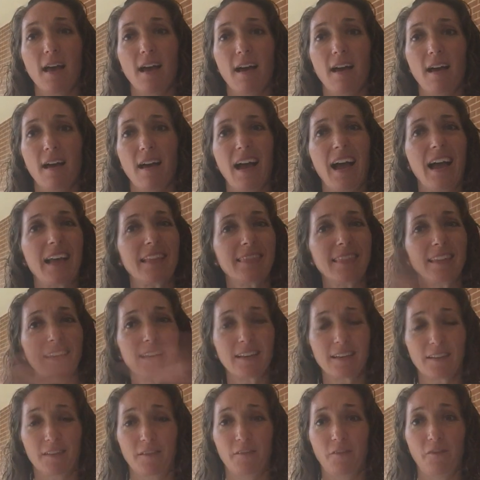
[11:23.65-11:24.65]
I
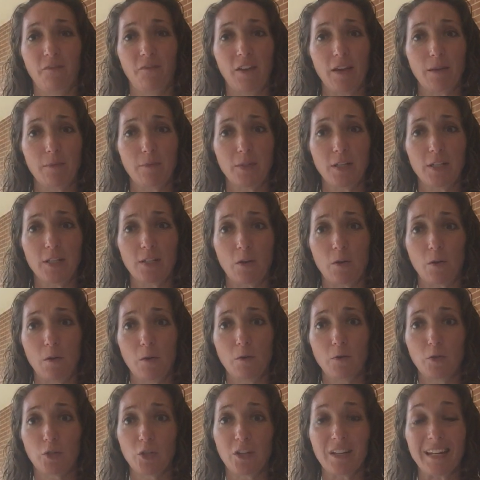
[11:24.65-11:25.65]
think families
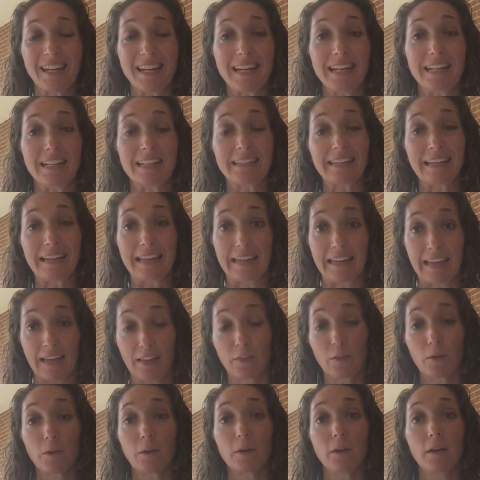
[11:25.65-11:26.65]
all should eat
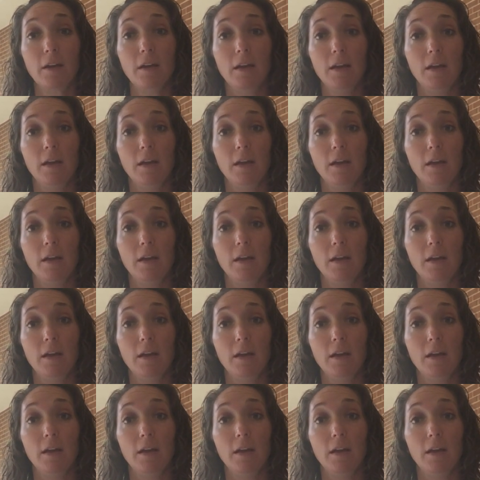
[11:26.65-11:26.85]
together,